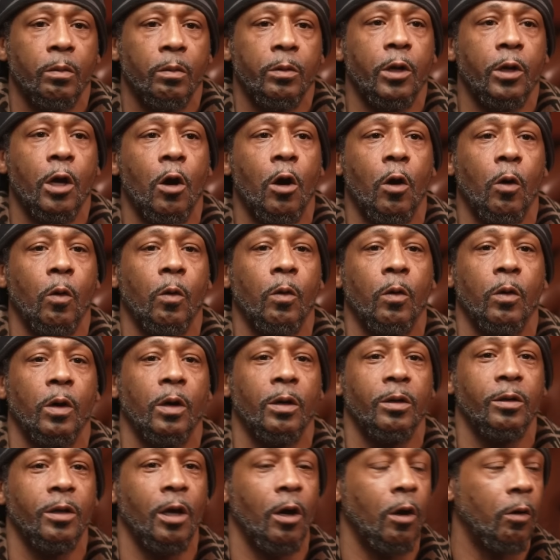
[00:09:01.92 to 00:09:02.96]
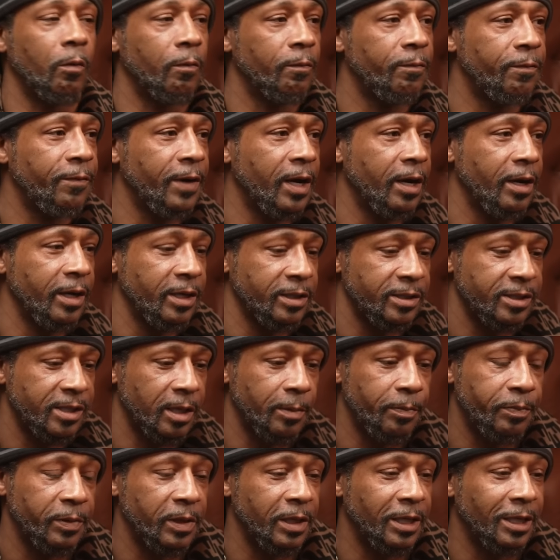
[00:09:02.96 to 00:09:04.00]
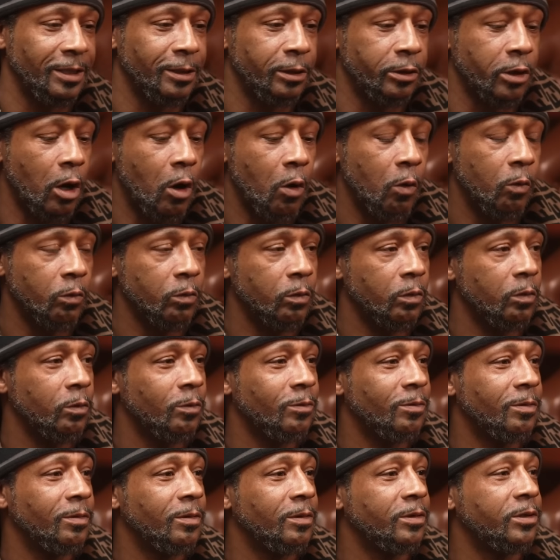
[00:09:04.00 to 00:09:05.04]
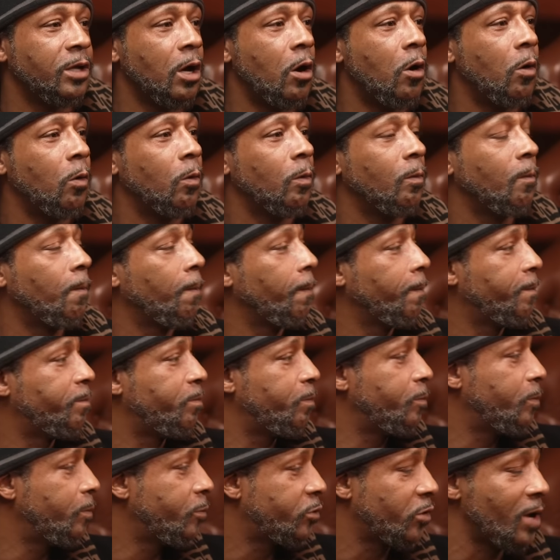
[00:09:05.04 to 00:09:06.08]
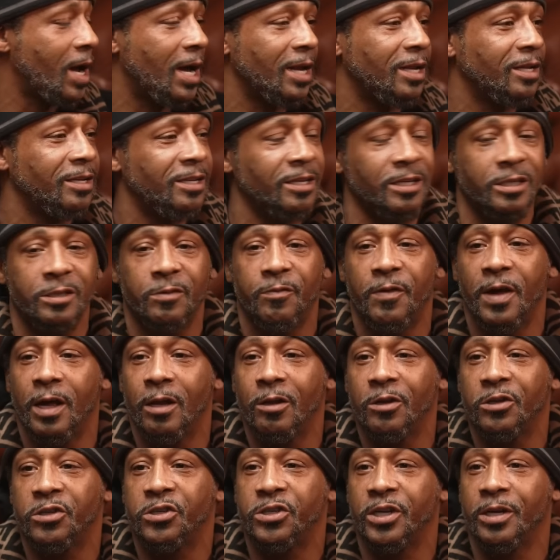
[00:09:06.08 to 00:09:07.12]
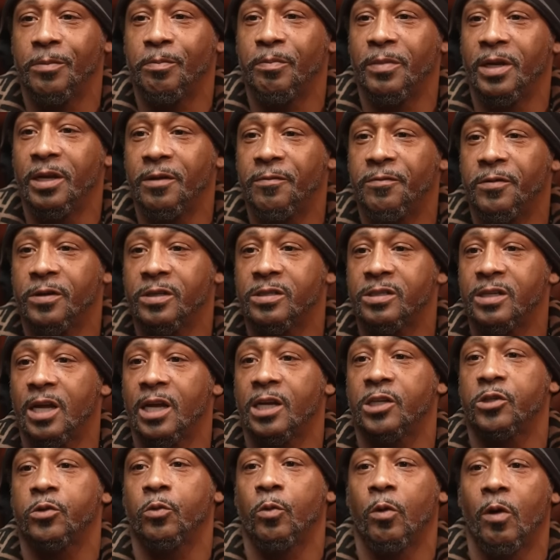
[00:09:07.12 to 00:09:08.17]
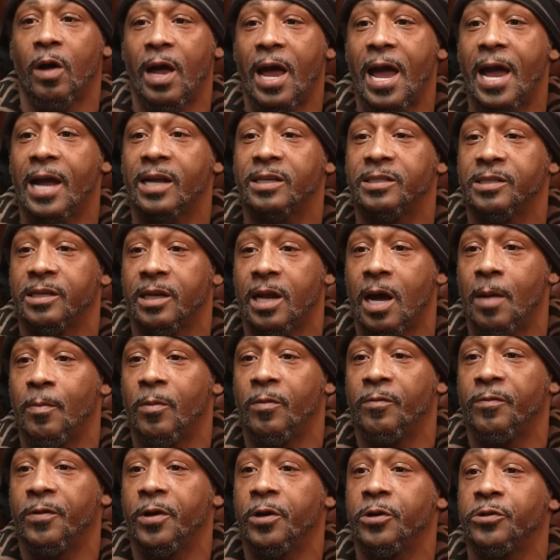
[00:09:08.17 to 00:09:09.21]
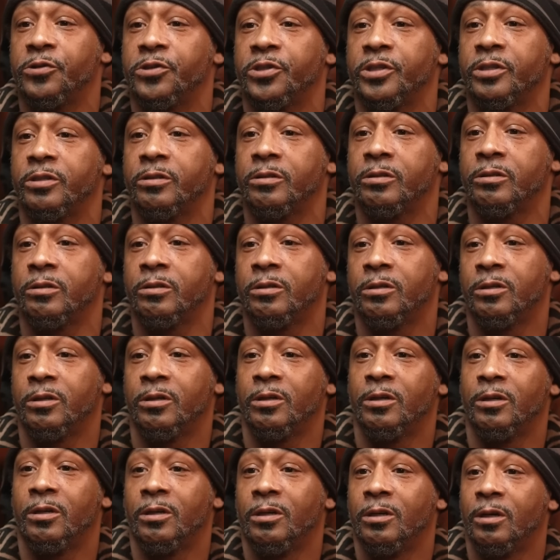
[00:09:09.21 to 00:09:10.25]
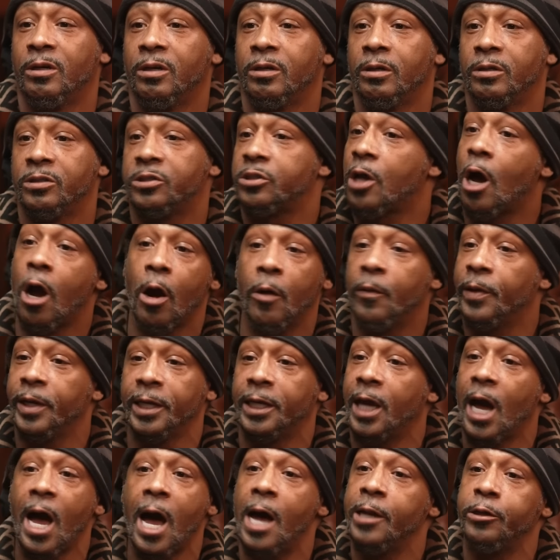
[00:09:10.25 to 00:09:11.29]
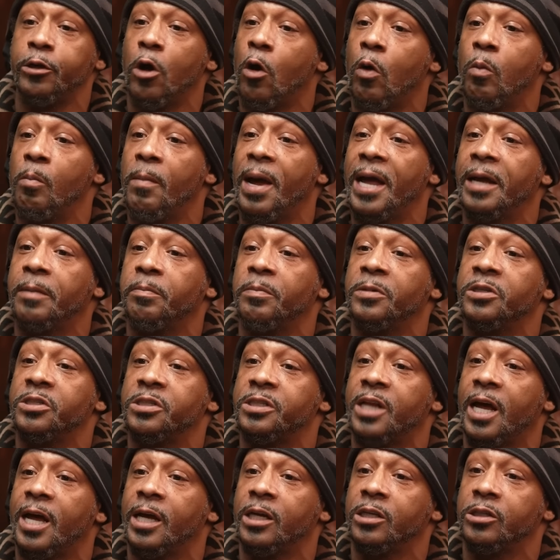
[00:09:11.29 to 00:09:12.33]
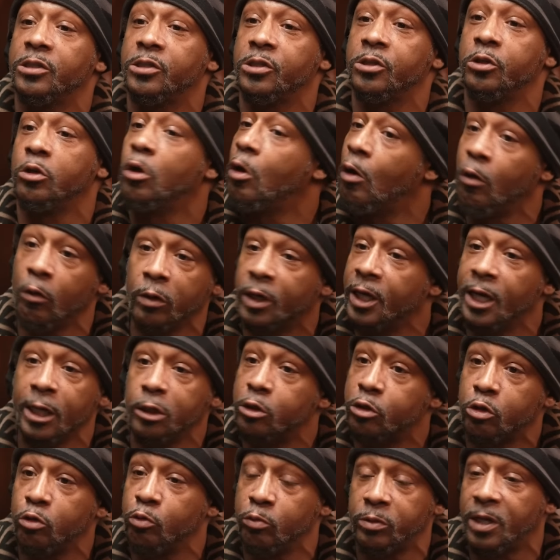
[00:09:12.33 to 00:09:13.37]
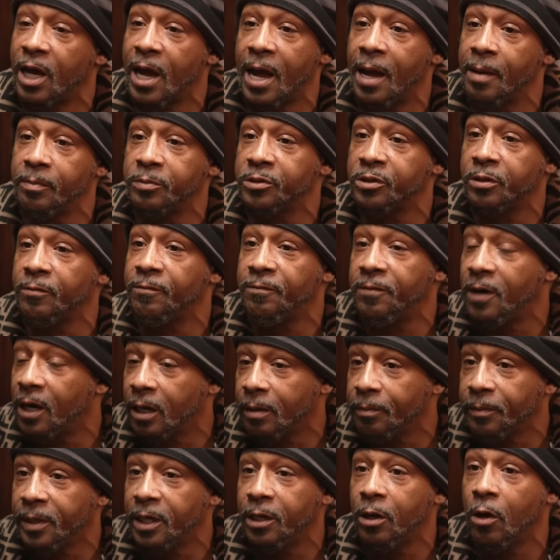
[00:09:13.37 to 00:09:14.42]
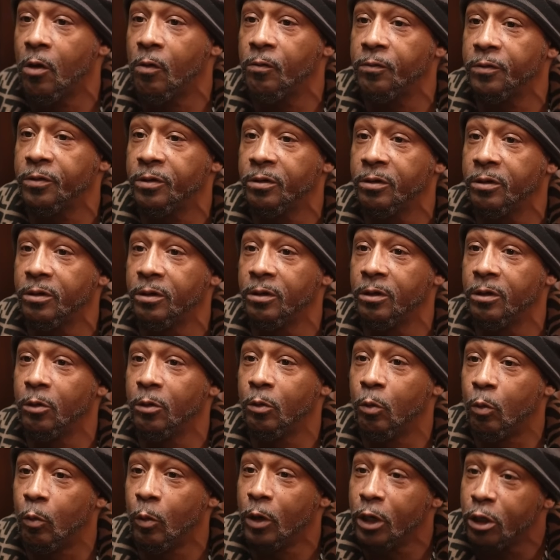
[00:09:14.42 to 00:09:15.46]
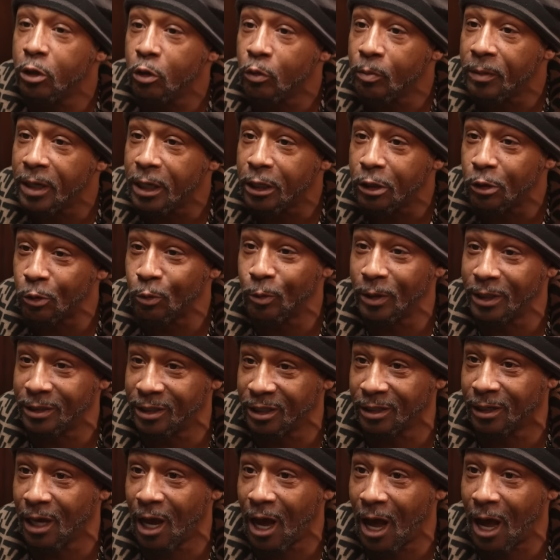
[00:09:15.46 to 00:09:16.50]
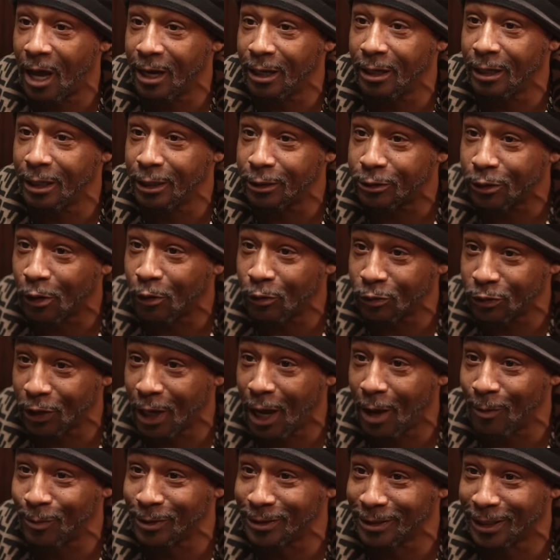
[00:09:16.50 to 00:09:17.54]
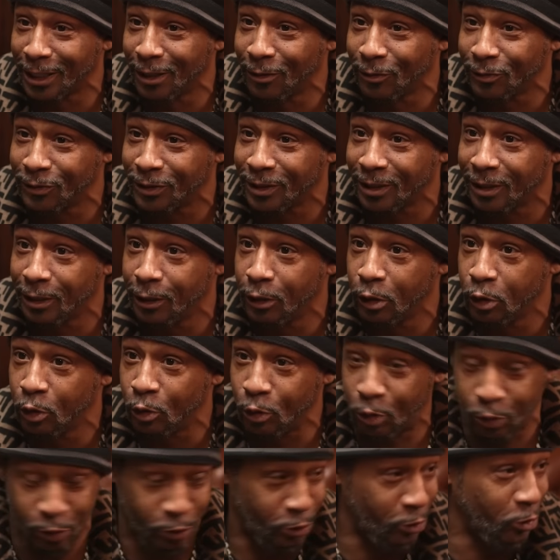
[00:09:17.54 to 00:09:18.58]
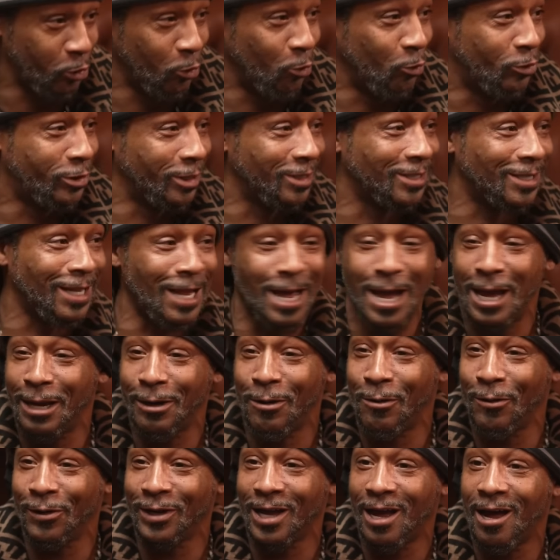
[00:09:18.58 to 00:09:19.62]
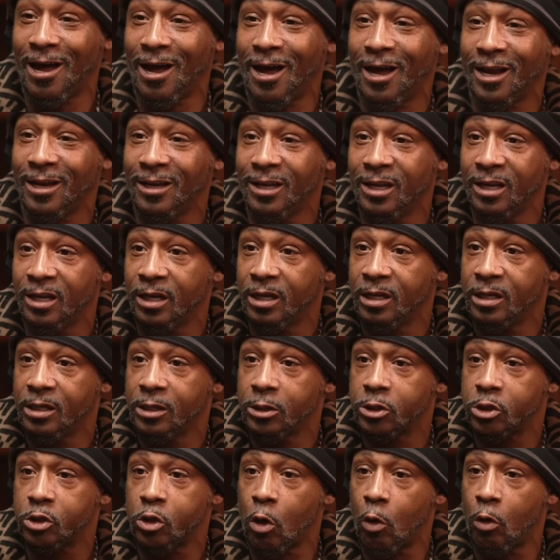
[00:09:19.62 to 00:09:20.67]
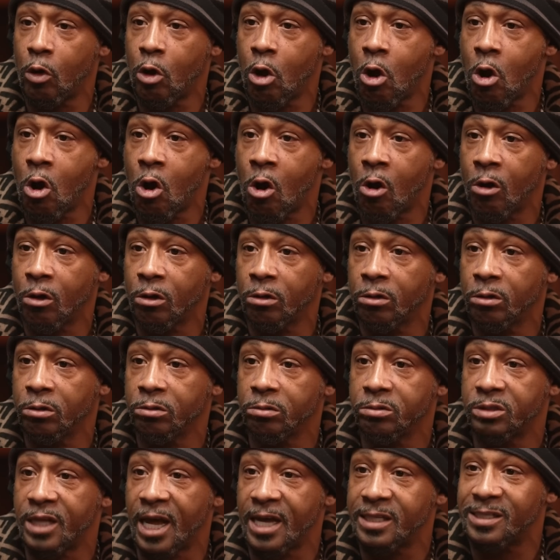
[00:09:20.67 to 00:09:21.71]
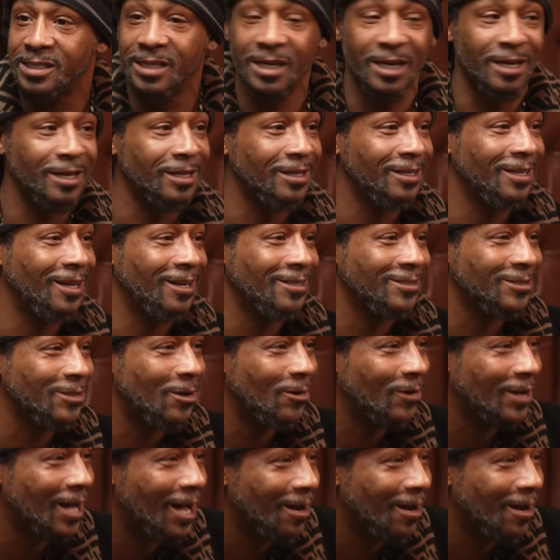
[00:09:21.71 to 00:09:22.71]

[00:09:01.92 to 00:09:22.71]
No, no, very simply. Don't, don't try to disfellowship me for sexual acts and I'm a virgin. Sorry, God don't make mistakes. You don't get two times to fuck me over. What do you mean you went to God and he told you I was guilty? You just lied on God. So long. That's it. There's no